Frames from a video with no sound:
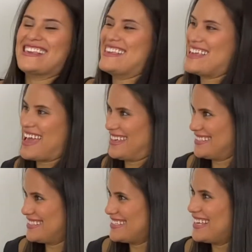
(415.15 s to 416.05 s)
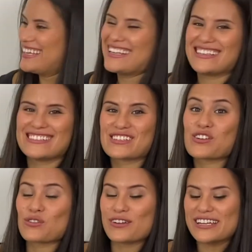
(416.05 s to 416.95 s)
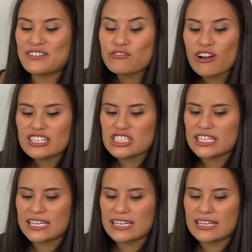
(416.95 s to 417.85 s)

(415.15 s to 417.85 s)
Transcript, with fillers: Yes, it is Korean fried chicken.